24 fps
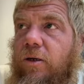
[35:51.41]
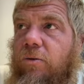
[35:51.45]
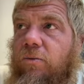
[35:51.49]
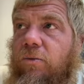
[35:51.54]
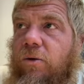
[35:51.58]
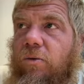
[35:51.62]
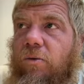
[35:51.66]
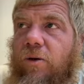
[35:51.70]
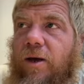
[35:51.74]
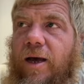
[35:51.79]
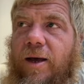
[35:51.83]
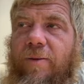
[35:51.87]

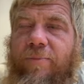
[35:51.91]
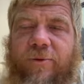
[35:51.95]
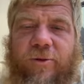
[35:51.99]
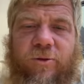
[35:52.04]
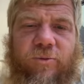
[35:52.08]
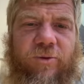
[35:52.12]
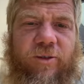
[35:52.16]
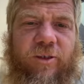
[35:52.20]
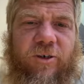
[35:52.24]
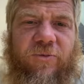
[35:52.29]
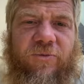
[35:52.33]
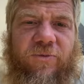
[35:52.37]
Well, what happens
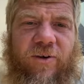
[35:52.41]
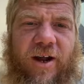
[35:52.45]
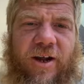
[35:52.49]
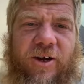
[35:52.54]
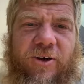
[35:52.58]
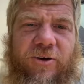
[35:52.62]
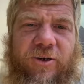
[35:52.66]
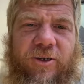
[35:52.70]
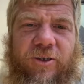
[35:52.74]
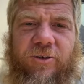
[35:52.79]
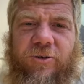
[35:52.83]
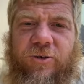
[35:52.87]
when they're
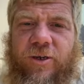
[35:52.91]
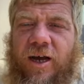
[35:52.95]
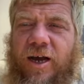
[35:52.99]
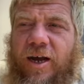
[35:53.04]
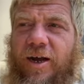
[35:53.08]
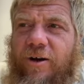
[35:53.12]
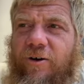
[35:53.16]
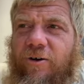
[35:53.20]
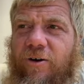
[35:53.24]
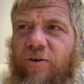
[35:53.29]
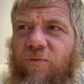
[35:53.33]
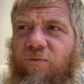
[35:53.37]
firing you to
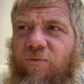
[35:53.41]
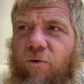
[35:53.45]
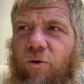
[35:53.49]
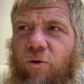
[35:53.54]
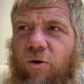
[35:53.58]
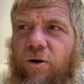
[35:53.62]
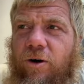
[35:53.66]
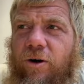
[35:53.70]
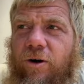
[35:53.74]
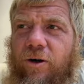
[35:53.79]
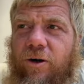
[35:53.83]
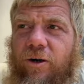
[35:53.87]
hire a
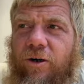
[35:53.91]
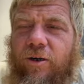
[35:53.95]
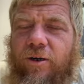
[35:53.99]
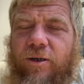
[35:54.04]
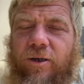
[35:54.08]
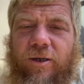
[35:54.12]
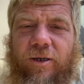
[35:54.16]
foreigner?